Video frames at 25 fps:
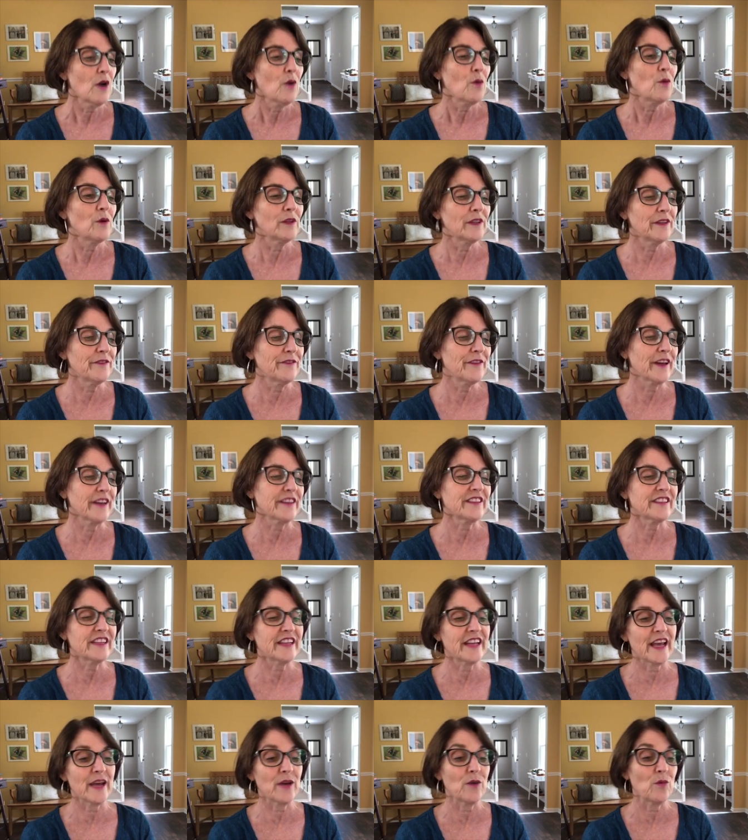We'll
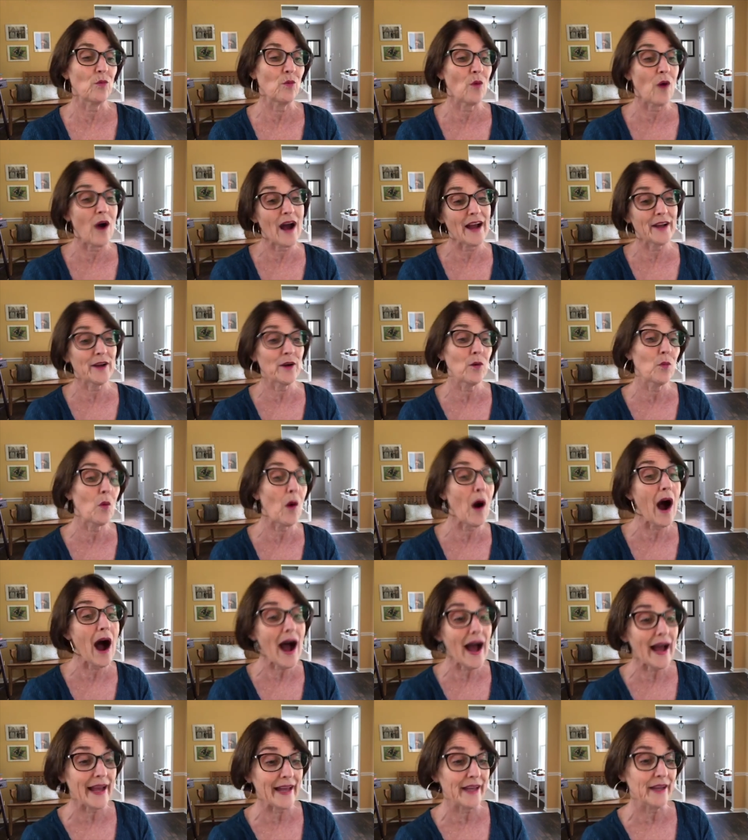investigate why a
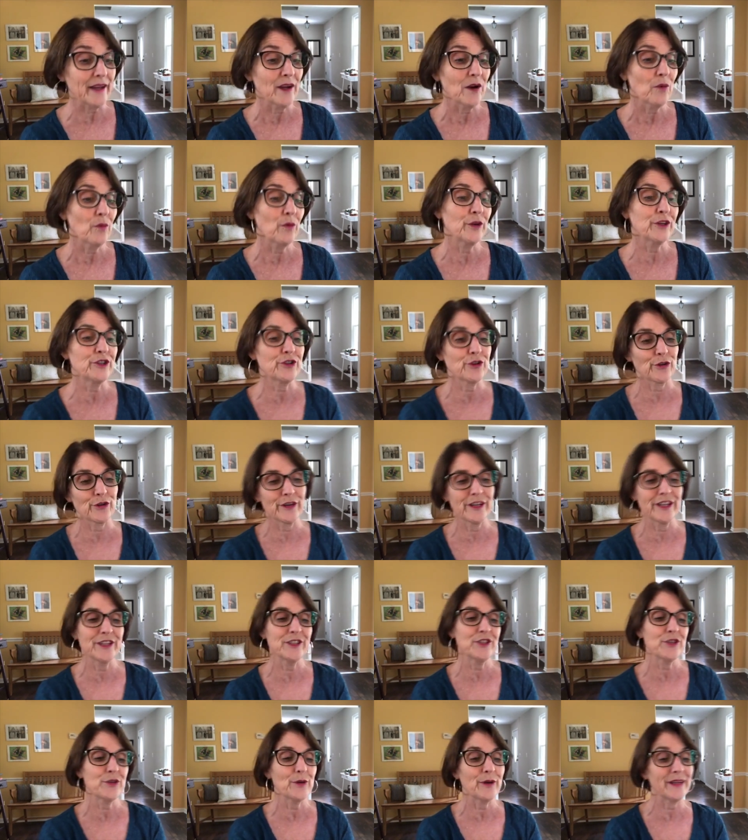y would turn
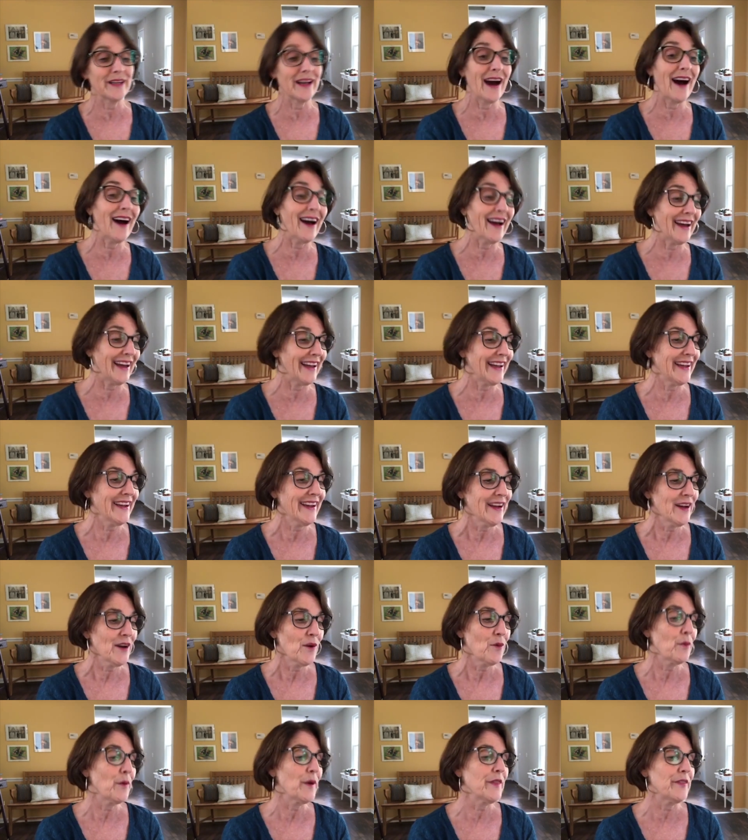into an I
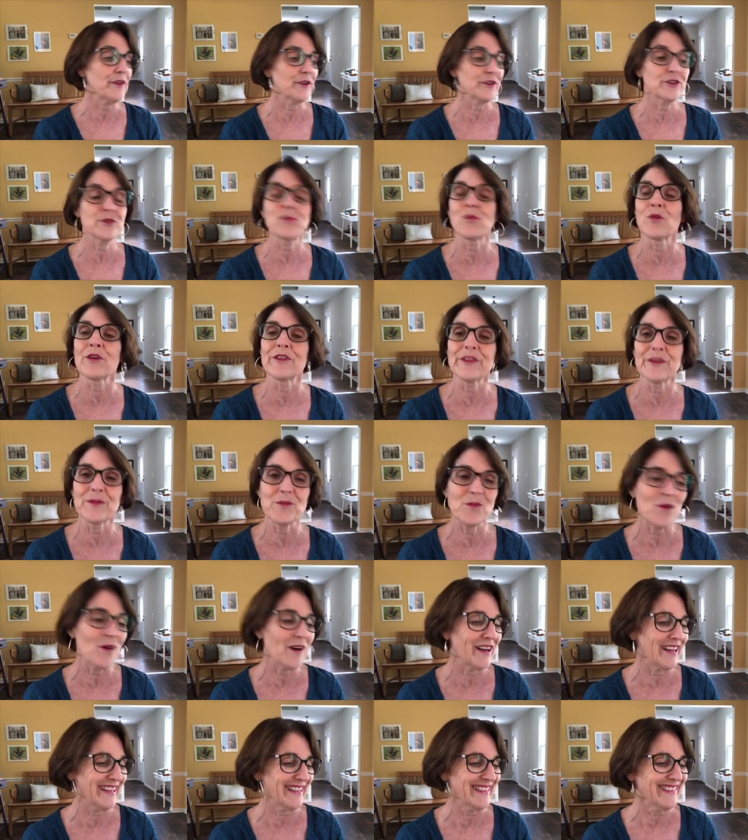when there's more than
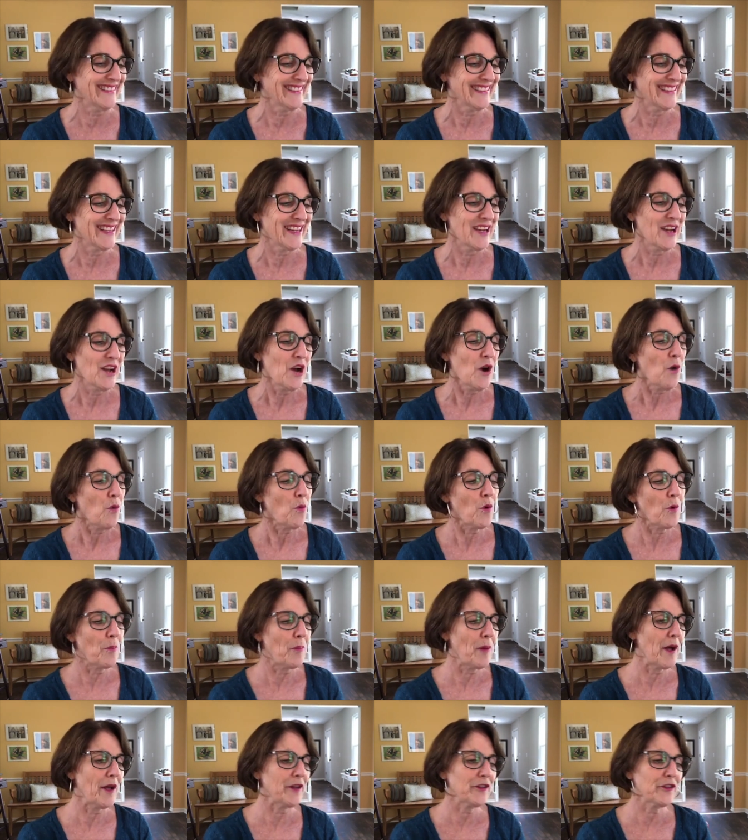one. We'll
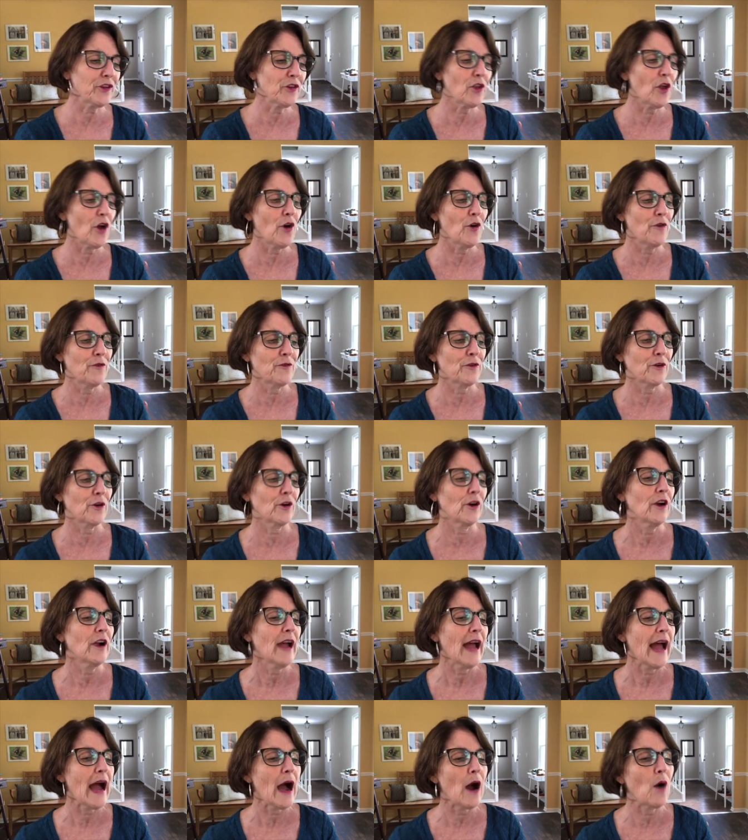puzzle over
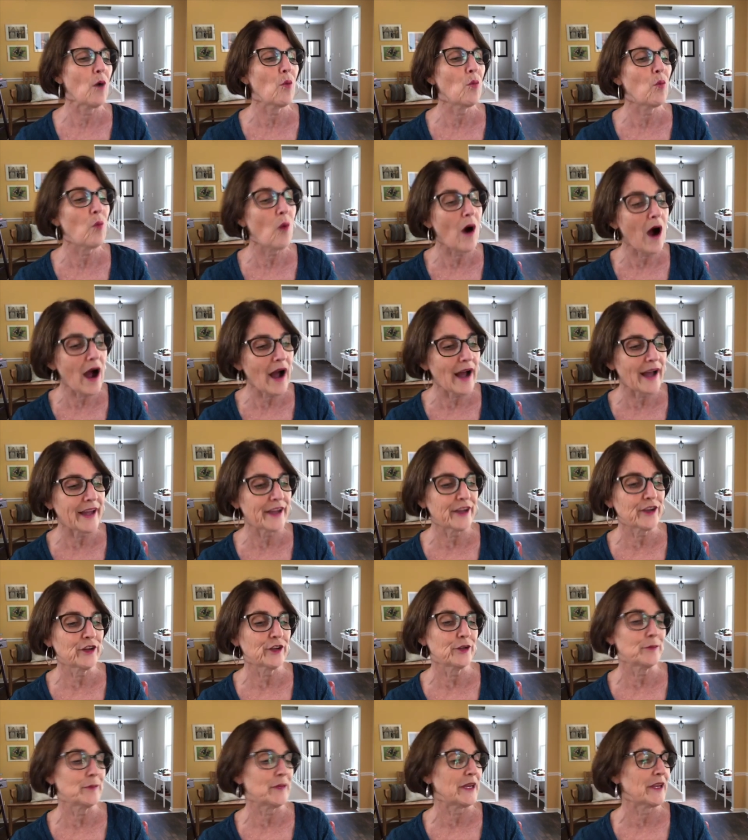how why
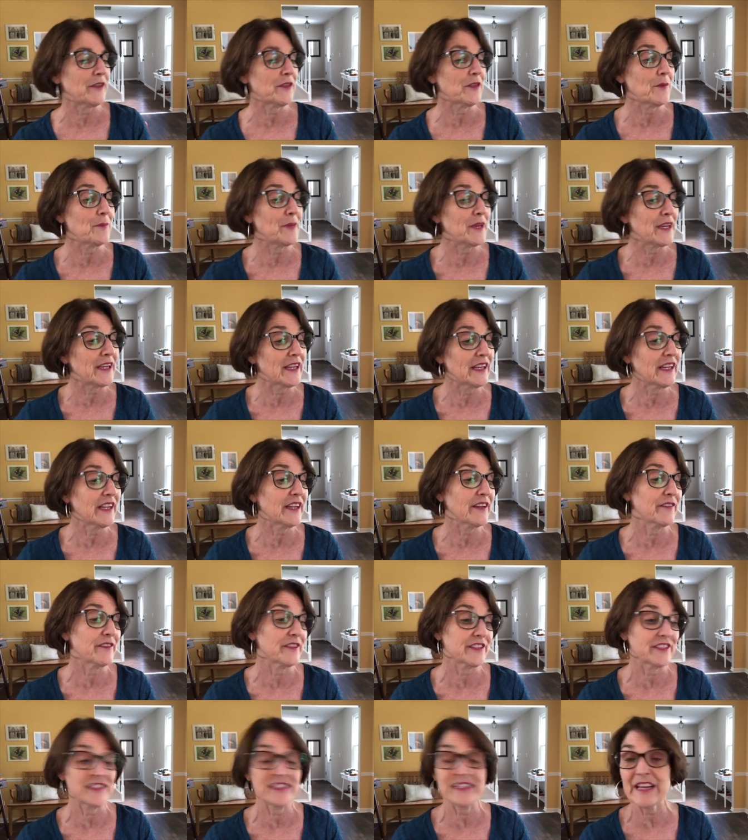could be at the beginning of
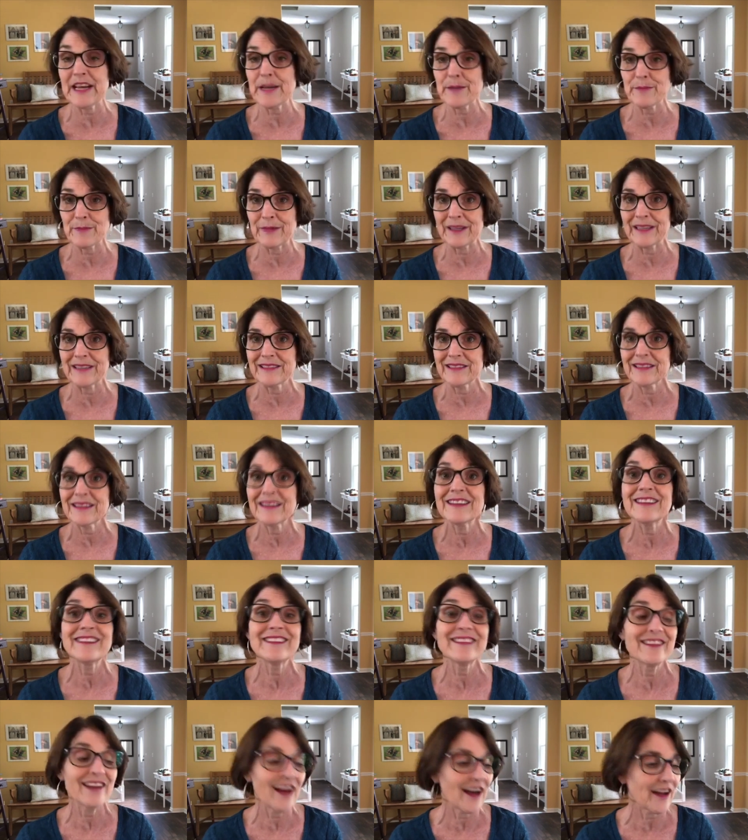a statement,
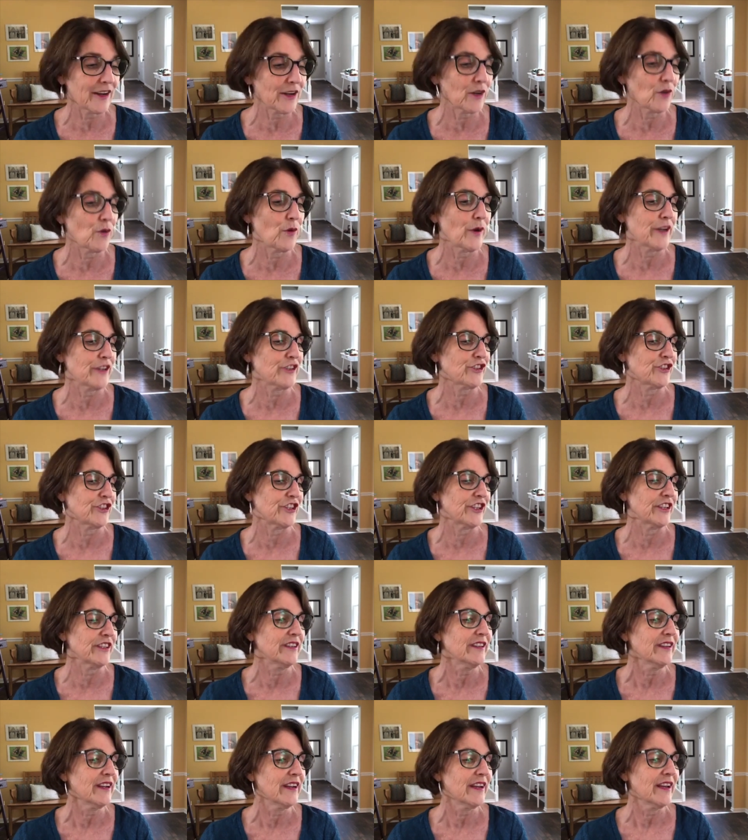not a question.